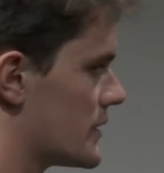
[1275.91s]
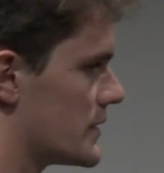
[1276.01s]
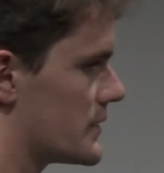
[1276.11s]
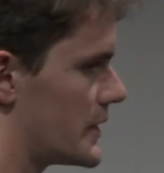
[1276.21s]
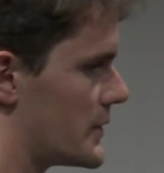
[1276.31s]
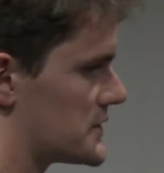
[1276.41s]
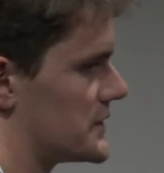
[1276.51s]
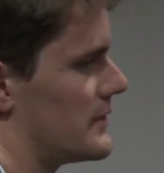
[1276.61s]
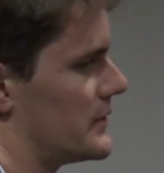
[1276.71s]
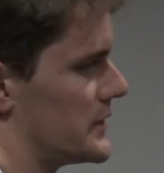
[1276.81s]
go to the
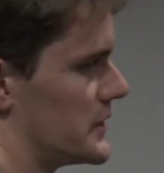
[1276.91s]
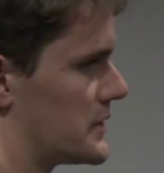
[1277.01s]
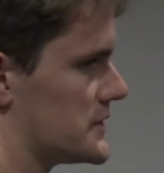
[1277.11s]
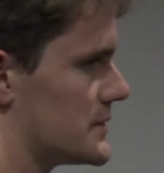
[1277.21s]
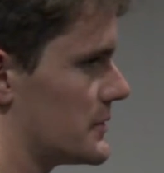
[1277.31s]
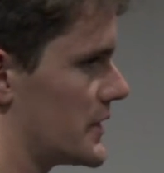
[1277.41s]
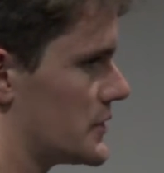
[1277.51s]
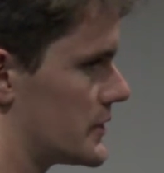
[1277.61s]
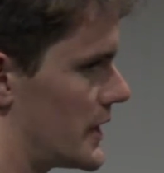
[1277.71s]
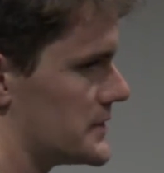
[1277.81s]
lowest level and you can
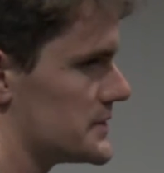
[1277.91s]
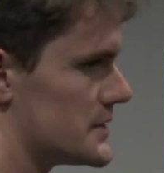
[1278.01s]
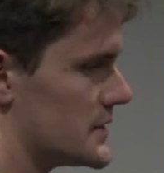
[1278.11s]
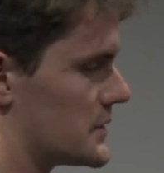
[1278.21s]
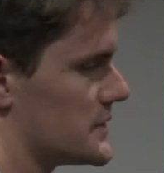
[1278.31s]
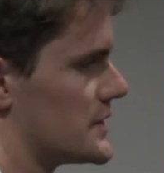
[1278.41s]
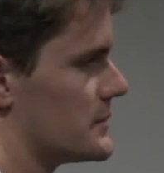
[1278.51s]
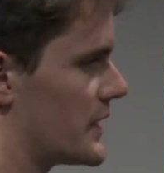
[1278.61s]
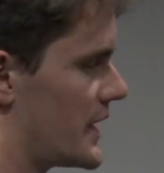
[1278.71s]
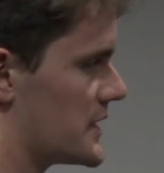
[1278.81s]
simulate neurons. You can
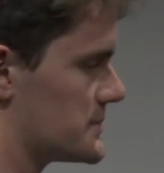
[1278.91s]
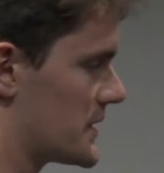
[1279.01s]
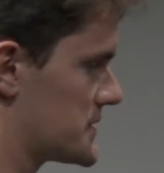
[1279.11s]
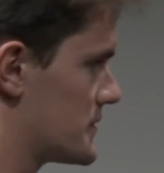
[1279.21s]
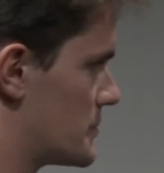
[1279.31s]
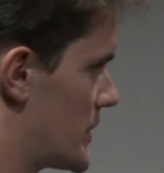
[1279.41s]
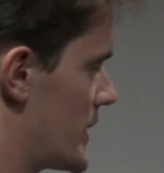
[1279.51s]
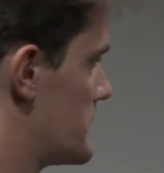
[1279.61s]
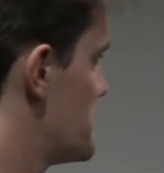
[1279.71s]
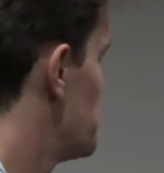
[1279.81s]
simulate aspects of the
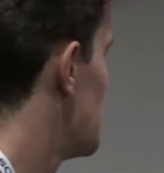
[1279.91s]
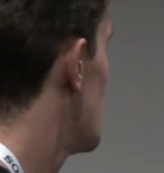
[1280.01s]
brain.